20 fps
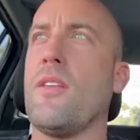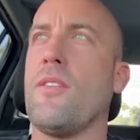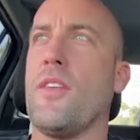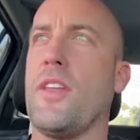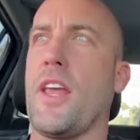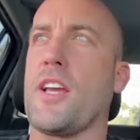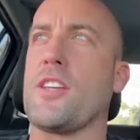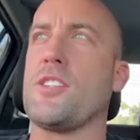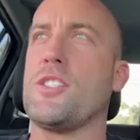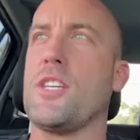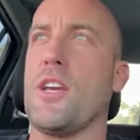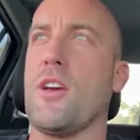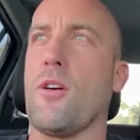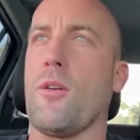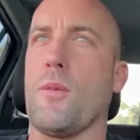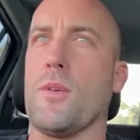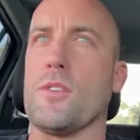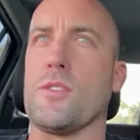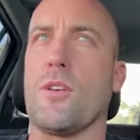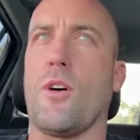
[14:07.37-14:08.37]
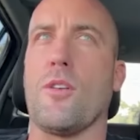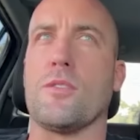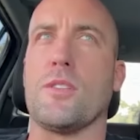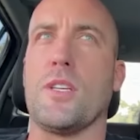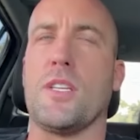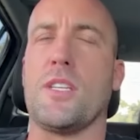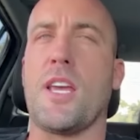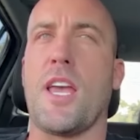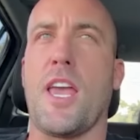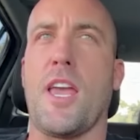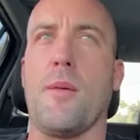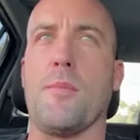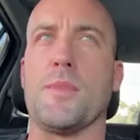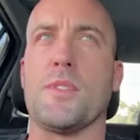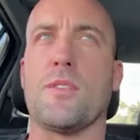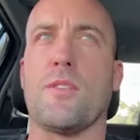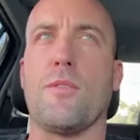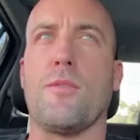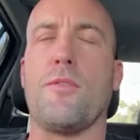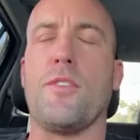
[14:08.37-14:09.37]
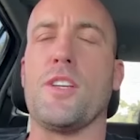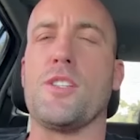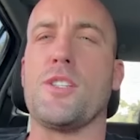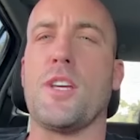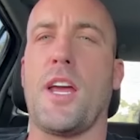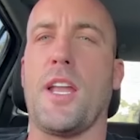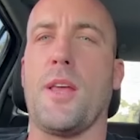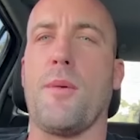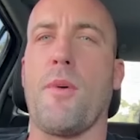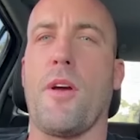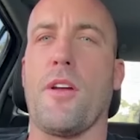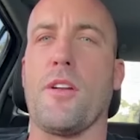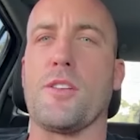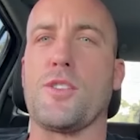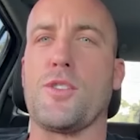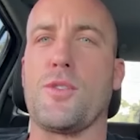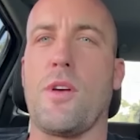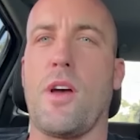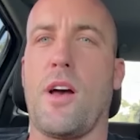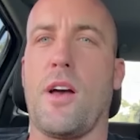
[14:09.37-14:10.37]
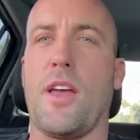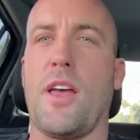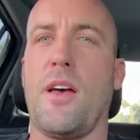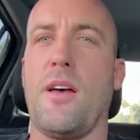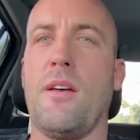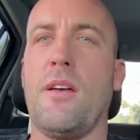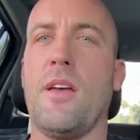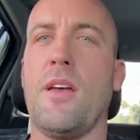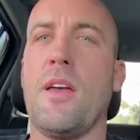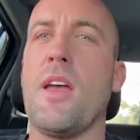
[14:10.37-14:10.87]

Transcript: The next year, it was Aussie teams could fish anywhere in Australia.